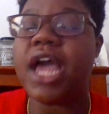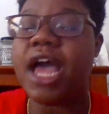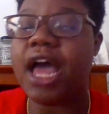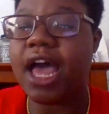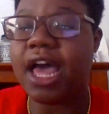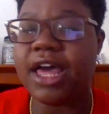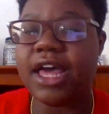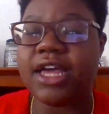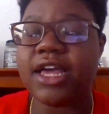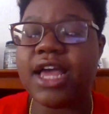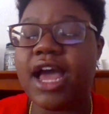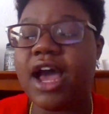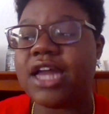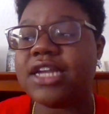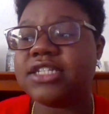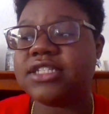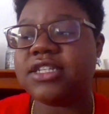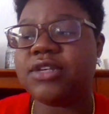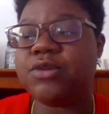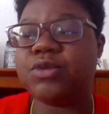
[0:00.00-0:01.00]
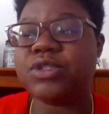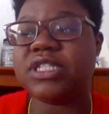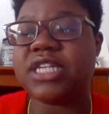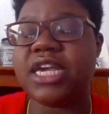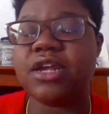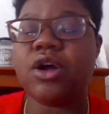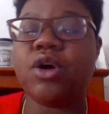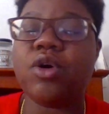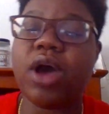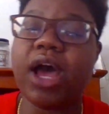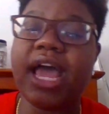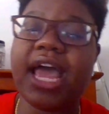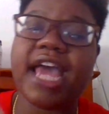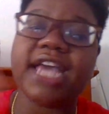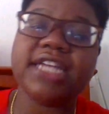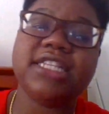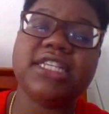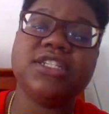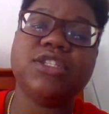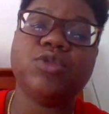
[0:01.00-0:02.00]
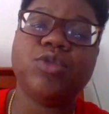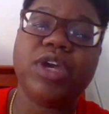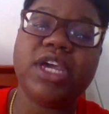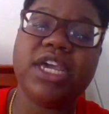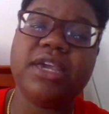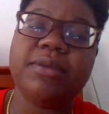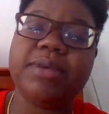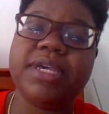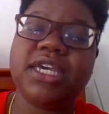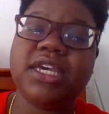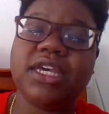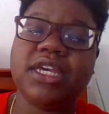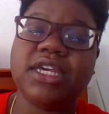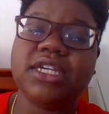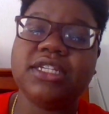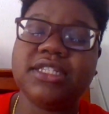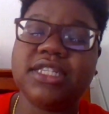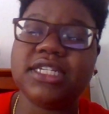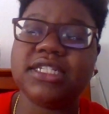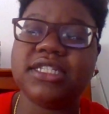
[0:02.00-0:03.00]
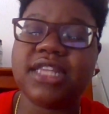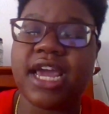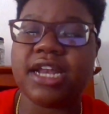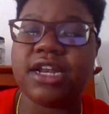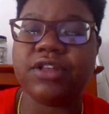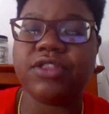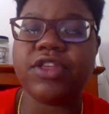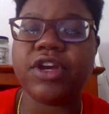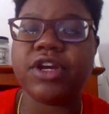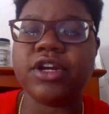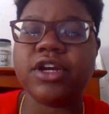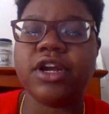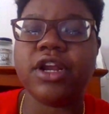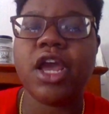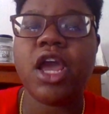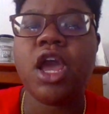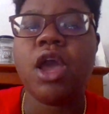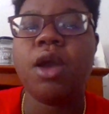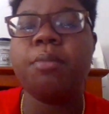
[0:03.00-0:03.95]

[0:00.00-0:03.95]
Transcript: I honestly was saying, oh, I act this way because this, that, and the third.